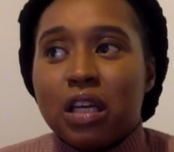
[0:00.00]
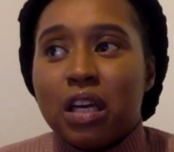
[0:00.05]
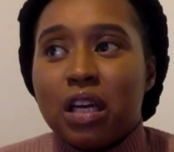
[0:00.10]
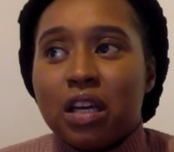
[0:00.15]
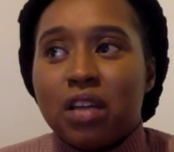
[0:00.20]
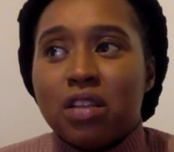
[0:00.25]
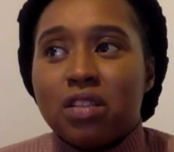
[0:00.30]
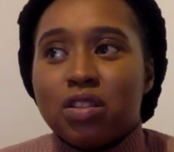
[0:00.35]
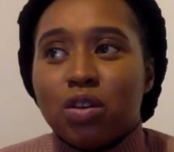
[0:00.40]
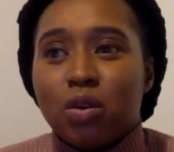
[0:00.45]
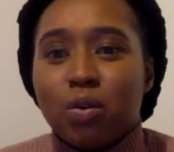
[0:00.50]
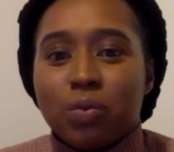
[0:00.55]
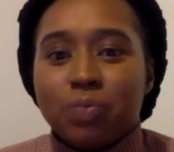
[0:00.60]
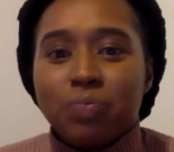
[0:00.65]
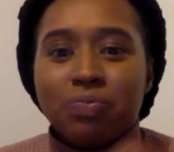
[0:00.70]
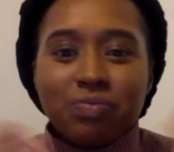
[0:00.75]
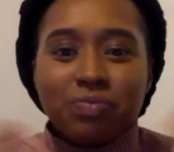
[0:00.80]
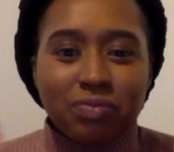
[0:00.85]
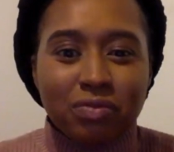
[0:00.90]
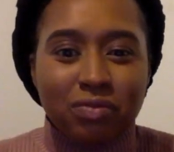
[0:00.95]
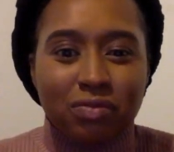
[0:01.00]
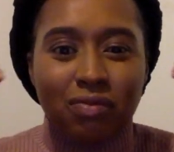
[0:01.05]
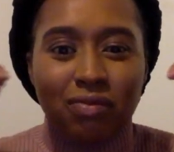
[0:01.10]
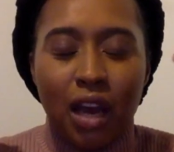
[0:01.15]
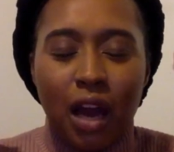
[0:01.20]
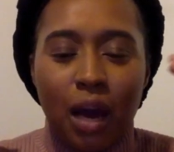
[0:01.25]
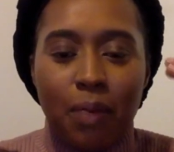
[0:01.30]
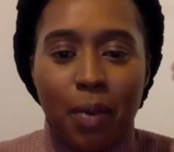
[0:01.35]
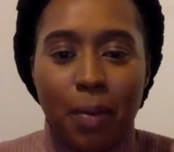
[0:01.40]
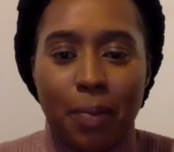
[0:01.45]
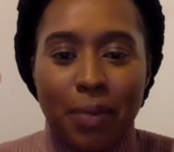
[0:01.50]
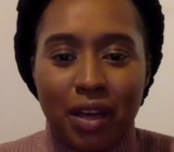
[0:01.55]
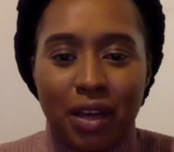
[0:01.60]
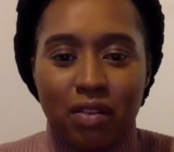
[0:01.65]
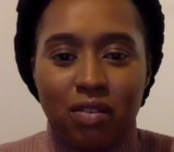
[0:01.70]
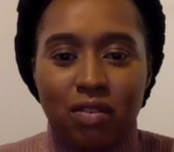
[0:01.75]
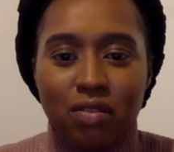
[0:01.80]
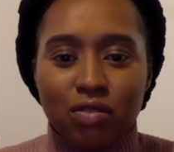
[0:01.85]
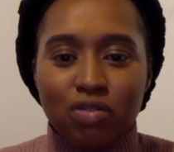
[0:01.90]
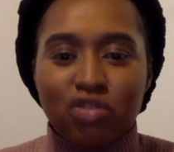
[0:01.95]
so I'm a bit
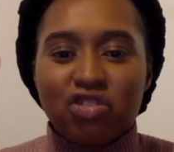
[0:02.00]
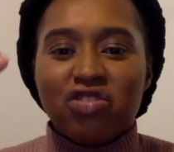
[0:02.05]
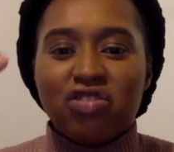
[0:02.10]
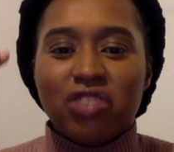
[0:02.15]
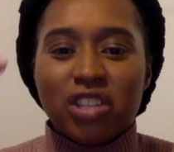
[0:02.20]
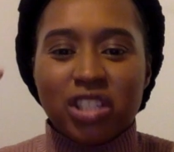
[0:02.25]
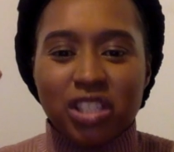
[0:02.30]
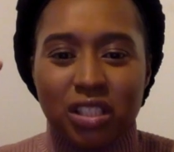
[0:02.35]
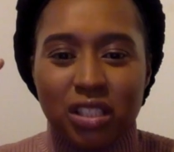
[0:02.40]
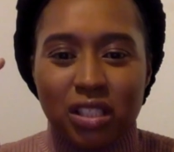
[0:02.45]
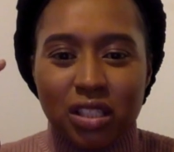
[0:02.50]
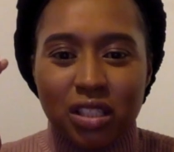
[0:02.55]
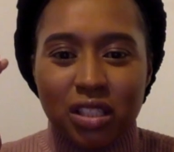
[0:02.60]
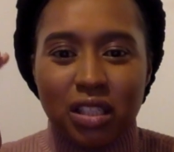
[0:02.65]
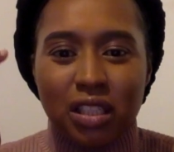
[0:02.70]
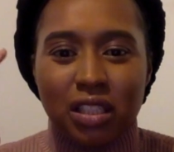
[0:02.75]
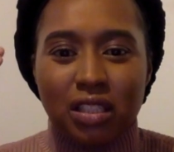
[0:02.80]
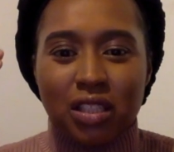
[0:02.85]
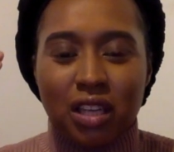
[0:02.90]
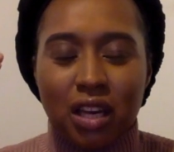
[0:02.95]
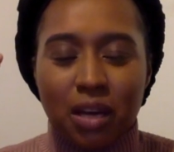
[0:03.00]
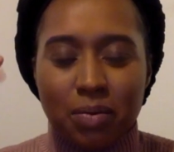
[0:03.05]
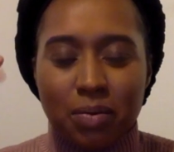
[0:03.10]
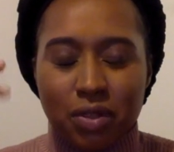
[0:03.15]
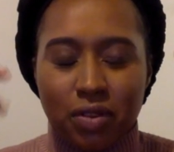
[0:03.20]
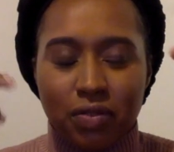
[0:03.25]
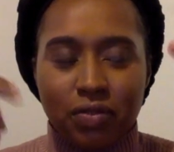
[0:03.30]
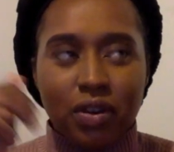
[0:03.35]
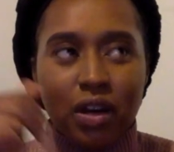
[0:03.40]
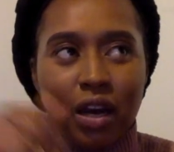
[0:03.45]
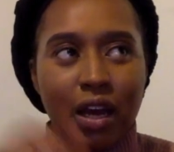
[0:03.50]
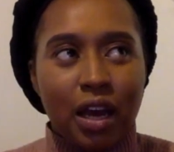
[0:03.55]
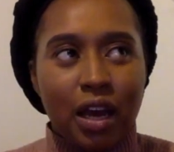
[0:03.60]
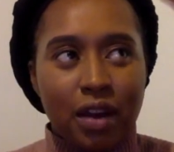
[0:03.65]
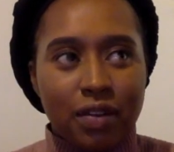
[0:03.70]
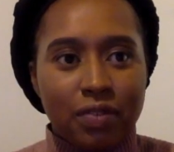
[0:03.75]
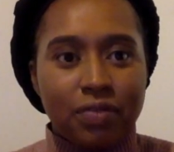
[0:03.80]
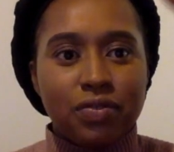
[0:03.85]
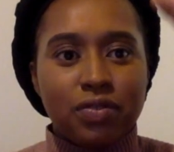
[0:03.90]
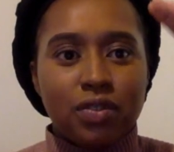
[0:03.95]
rigid in terms of, I
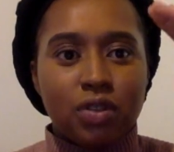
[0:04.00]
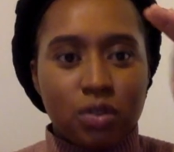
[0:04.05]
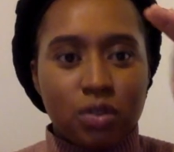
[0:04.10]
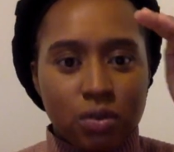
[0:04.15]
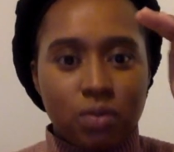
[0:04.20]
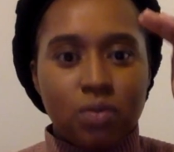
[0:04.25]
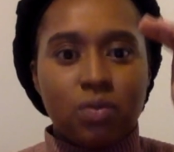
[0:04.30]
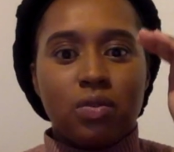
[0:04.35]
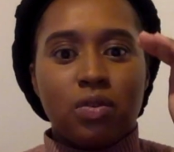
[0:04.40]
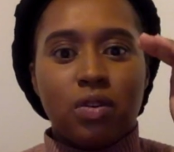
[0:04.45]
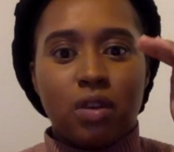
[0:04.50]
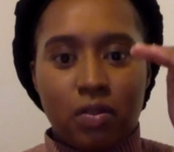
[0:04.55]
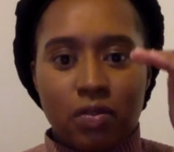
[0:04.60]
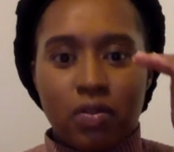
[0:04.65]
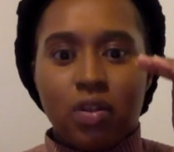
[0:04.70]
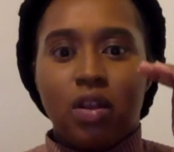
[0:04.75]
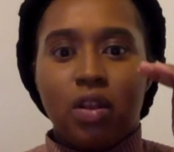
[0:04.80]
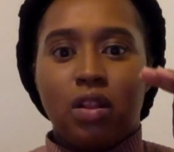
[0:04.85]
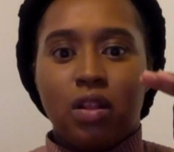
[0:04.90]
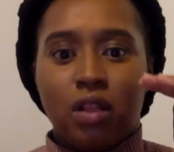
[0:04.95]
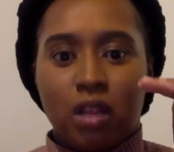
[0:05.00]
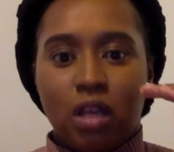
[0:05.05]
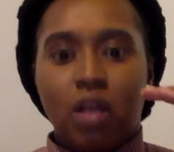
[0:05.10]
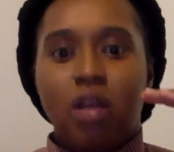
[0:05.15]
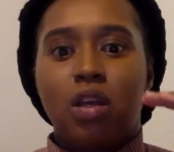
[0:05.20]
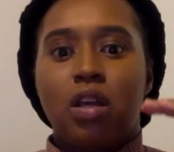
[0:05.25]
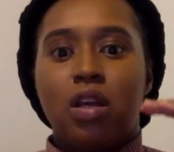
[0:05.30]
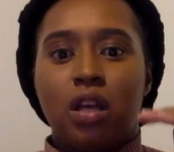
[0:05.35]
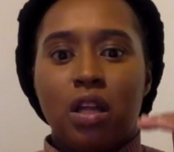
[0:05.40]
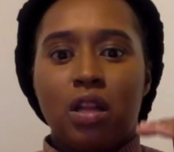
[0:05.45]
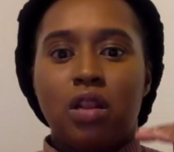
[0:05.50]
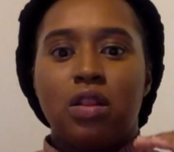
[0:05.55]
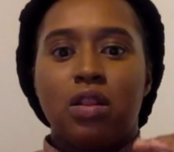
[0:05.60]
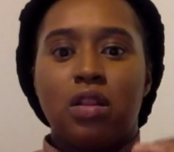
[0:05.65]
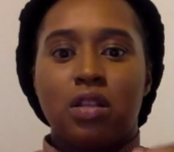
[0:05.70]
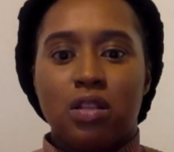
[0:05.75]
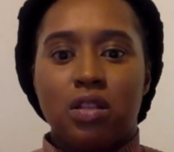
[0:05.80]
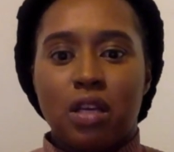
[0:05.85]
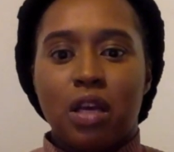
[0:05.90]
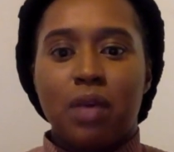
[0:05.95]
have to do everything in
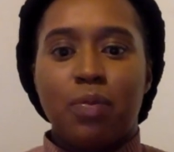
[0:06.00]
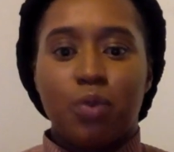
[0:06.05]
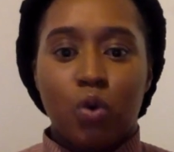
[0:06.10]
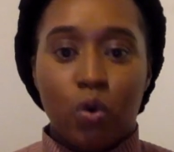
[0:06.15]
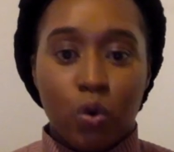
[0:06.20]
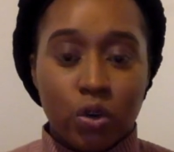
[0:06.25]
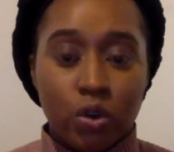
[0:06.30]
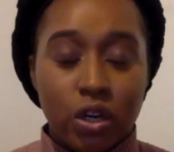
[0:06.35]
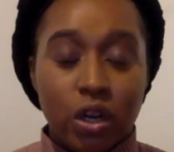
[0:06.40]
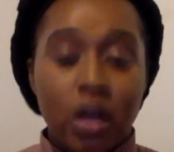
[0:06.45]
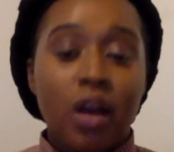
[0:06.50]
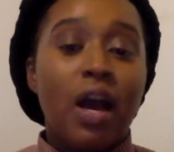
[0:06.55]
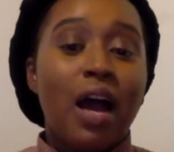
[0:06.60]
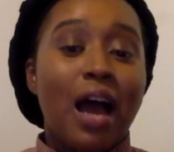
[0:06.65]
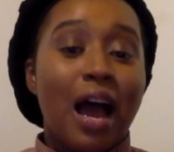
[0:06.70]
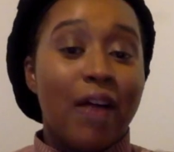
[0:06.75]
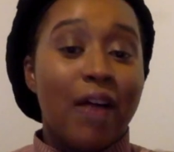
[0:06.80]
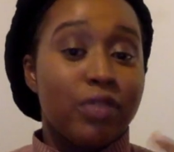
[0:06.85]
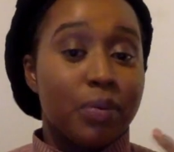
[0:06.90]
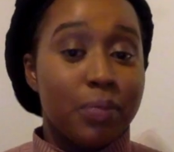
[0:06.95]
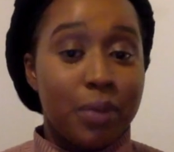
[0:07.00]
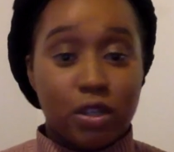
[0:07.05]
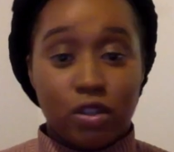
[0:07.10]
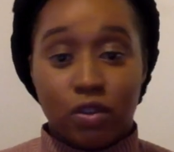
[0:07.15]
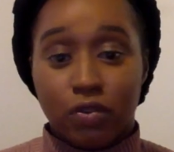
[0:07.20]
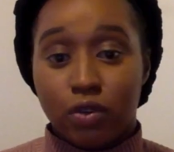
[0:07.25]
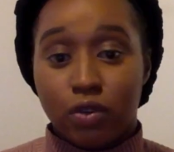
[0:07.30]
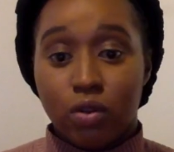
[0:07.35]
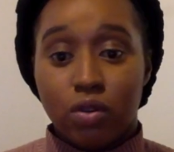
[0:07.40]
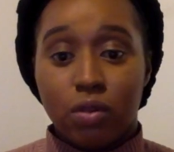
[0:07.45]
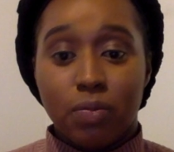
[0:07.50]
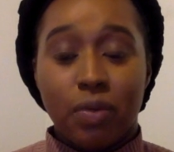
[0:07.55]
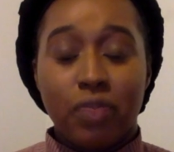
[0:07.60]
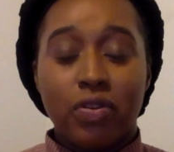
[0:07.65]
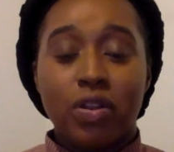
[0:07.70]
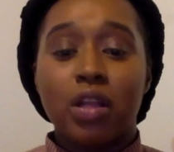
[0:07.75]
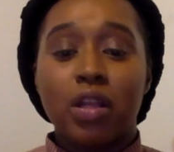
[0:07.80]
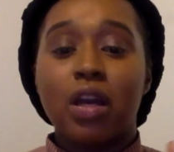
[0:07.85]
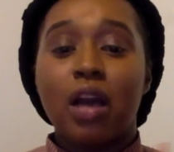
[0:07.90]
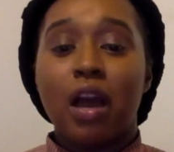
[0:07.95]
the same order, I have to make sure I've told them
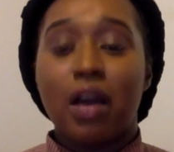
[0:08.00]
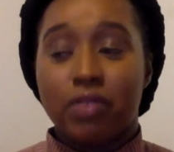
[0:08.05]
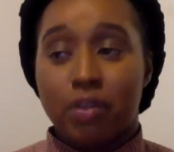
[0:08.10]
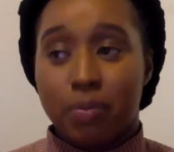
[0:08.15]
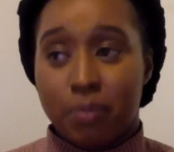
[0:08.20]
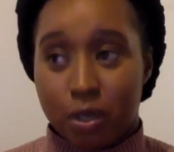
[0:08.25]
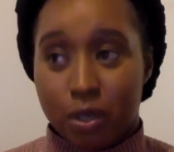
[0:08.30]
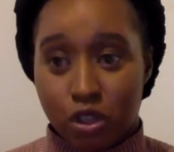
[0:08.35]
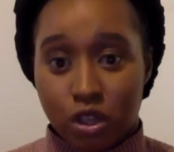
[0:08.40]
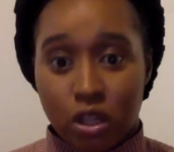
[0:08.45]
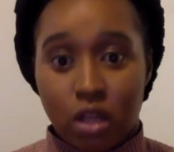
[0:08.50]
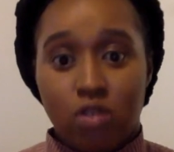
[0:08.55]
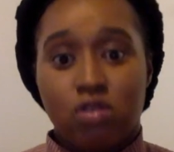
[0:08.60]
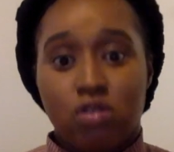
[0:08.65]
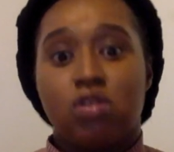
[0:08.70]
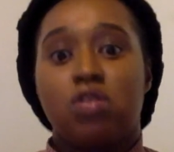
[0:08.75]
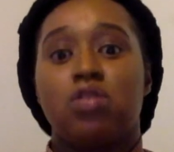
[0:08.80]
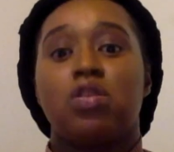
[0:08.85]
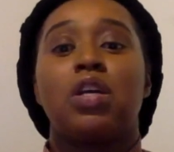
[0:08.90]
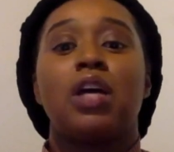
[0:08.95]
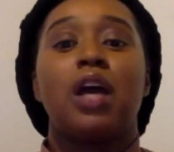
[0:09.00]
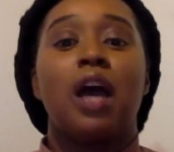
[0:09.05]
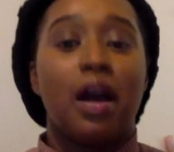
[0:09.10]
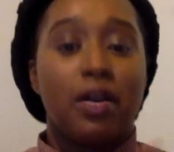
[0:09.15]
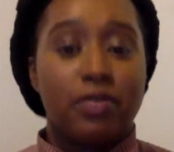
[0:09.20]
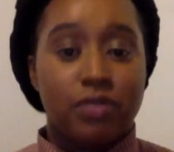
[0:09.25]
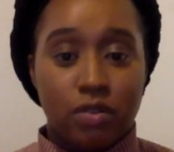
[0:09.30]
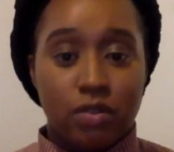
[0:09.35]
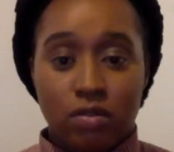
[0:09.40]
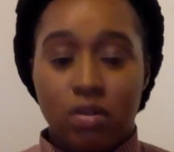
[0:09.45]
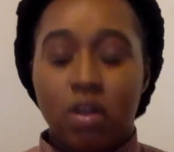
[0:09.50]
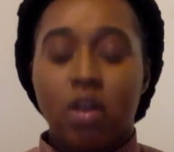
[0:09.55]
everything, I have to make sure they understood it, I have to,